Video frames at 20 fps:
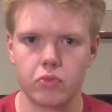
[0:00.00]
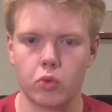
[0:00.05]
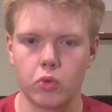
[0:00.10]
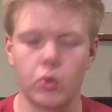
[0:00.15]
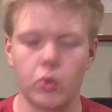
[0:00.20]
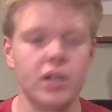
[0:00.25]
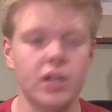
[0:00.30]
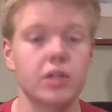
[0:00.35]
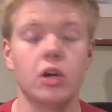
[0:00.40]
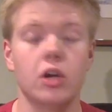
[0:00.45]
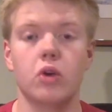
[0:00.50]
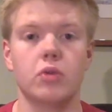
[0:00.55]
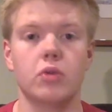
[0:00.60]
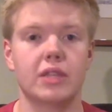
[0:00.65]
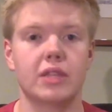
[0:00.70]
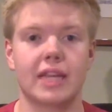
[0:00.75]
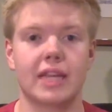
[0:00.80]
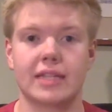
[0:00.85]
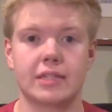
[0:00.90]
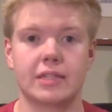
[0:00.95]
We know that
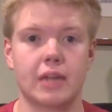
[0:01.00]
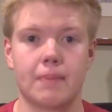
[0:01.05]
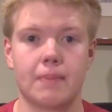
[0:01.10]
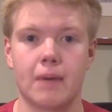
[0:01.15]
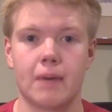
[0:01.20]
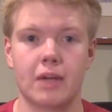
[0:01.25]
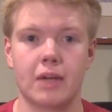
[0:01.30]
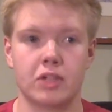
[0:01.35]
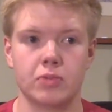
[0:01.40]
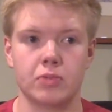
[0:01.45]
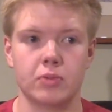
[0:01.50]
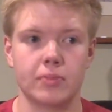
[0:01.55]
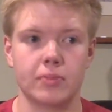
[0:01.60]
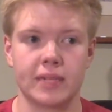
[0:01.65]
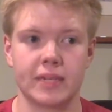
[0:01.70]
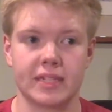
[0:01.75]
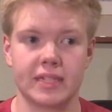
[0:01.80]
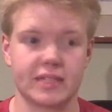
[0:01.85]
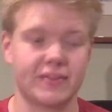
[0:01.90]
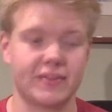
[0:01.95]
that's not possible,
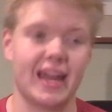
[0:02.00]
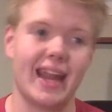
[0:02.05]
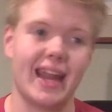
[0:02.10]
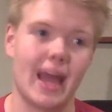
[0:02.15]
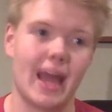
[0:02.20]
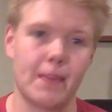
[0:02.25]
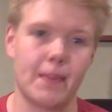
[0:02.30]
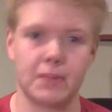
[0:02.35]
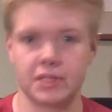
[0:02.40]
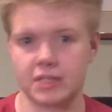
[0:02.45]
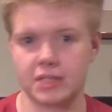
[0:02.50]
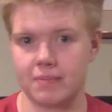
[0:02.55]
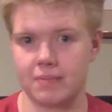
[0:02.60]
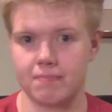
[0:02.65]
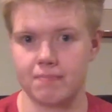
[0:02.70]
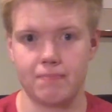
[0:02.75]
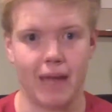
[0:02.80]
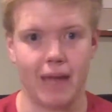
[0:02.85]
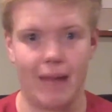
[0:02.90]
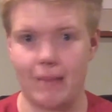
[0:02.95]
because if that happens, then
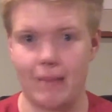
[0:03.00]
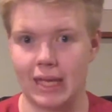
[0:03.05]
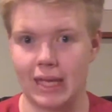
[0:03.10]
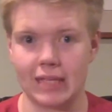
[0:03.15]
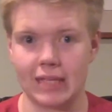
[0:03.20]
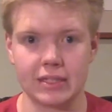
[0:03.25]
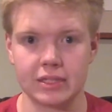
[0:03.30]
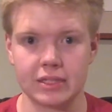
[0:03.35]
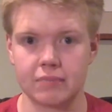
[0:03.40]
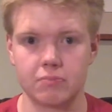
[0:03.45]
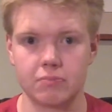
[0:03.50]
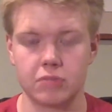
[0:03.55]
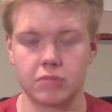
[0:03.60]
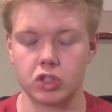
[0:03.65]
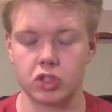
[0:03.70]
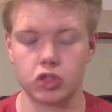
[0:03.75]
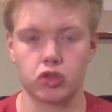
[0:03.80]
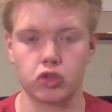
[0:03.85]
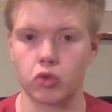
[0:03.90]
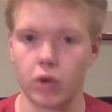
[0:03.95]
Batman's
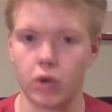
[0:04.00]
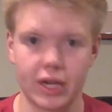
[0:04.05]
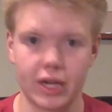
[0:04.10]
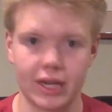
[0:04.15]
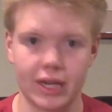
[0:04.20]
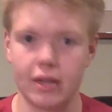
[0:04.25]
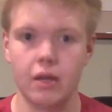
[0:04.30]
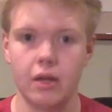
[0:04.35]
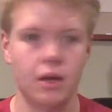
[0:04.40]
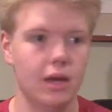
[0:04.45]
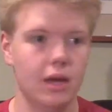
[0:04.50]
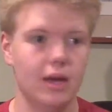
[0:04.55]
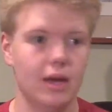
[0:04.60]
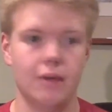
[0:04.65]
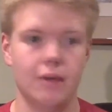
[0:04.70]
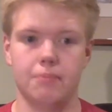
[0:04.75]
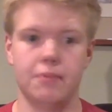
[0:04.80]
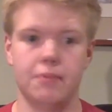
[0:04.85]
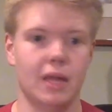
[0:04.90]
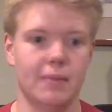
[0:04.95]
destroyed and
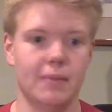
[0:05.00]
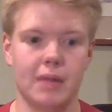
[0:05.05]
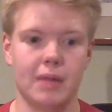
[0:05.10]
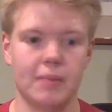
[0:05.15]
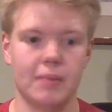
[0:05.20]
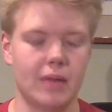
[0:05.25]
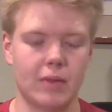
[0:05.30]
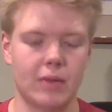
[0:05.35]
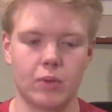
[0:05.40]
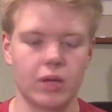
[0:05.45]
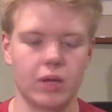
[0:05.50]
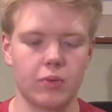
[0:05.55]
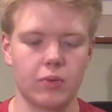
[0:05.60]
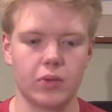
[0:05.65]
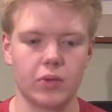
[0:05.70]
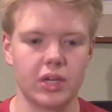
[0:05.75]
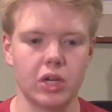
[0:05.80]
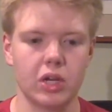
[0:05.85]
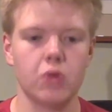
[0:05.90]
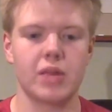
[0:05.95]
blah, blah, blah.
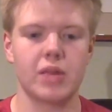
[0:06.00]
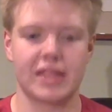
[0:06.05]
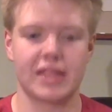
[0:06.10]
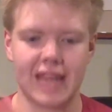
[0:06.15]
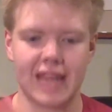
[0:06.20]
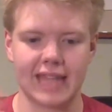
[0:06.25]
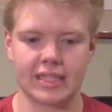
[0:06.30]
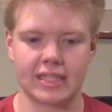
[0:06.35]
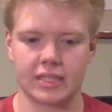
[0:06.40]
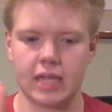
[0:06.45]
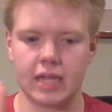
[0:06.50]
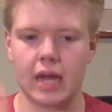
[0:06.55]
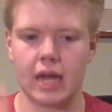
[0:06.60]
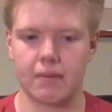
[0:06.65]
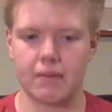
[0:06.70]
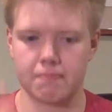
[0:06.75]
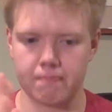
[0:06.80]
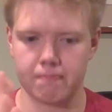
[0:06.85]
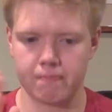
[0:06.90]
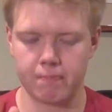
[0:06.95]
We know that that's not
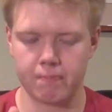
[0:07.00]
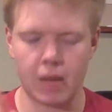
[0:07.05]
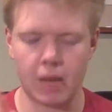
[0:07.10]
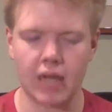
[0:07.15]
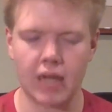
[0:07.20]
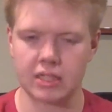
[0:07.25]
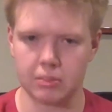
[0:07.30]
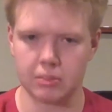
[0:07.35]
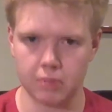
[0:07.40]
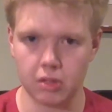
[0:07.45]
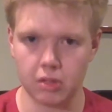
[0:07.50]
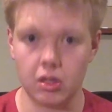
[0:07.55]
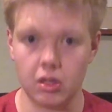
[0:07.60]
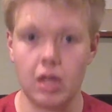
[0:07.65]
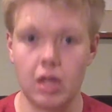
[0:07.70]
possible.